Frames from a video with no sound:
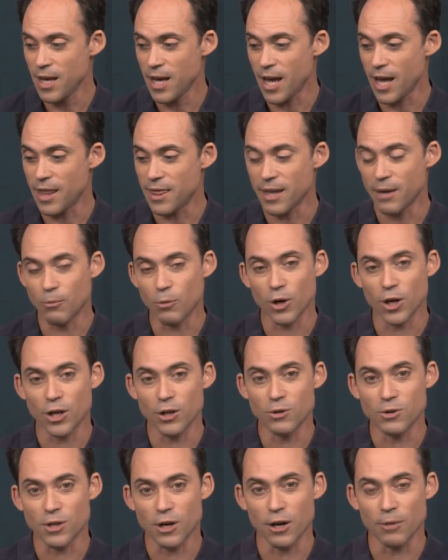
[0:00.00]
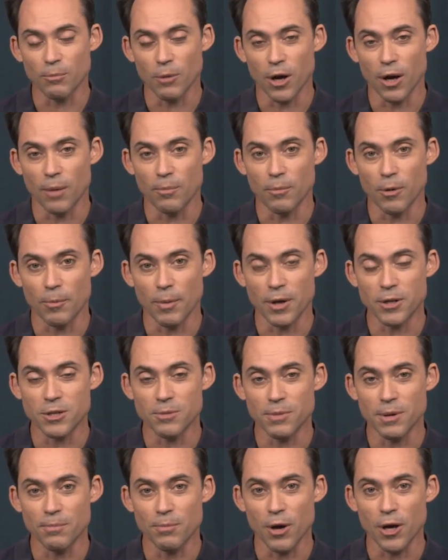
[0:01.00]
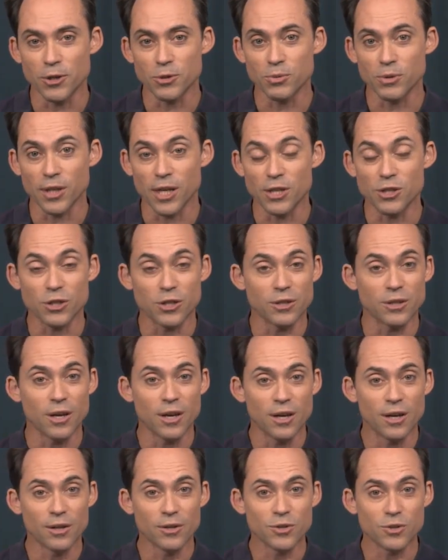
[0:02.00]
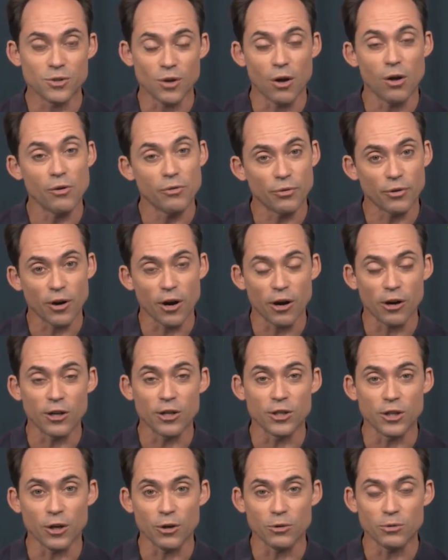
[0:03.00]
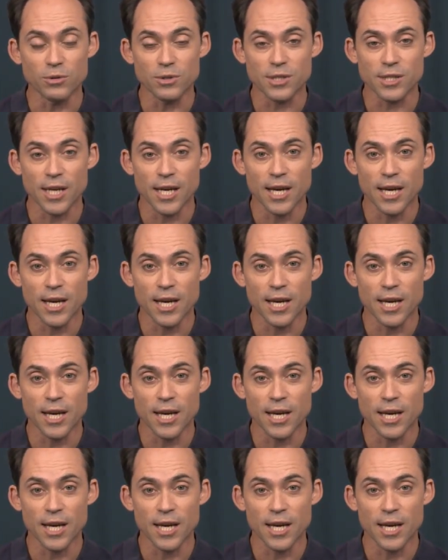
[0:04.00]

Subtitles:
And then we're going to use our momentum-impulse relation, solve for our unknowns.